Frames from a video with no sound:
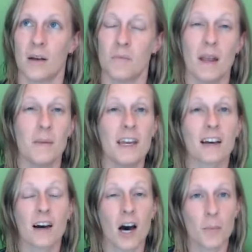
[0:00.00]
maybe a
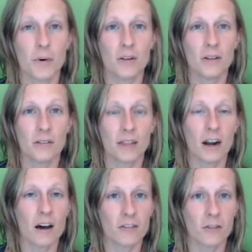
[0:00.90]
couple that
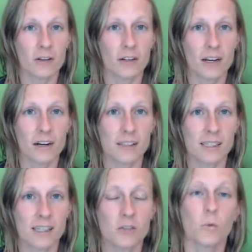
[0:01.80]
offer rental
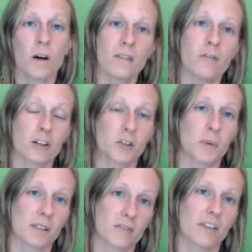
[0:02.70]
guarantees, one of which
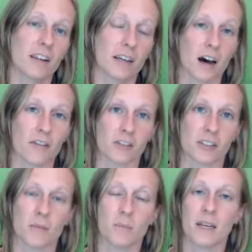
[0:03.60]
specifically offers
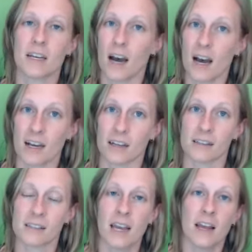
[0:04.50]
it
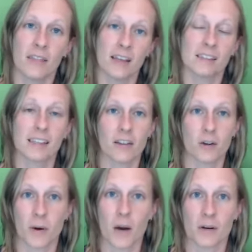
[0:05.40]
because they sell
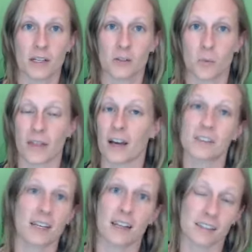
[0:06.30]
their properties without
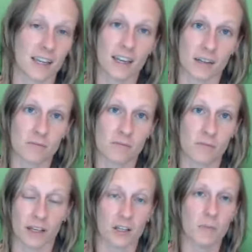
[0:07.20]
tenants in it.
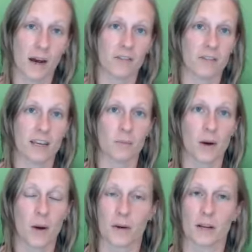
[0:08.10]
Like you buy the vacant
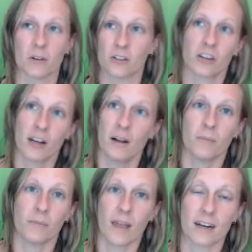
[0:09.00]
property, which
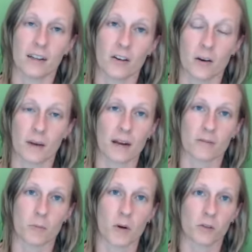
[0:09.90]
that alone I'm kind of
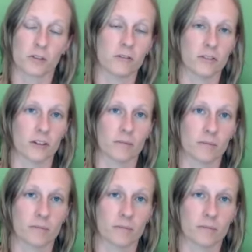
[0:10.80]
opposed to for